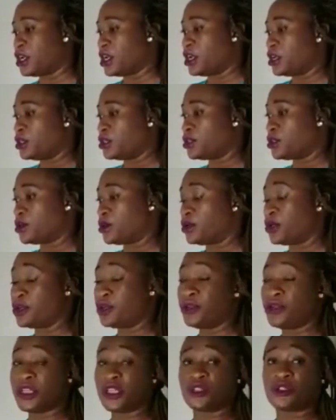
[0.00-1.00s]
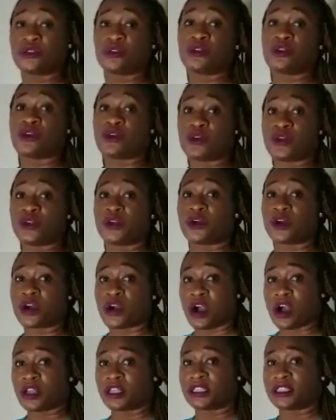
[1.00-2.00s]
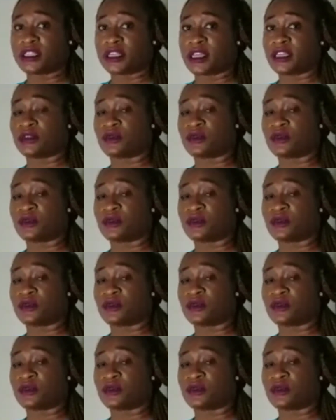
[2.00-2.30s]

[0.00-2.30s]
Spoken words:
So you need to know your content.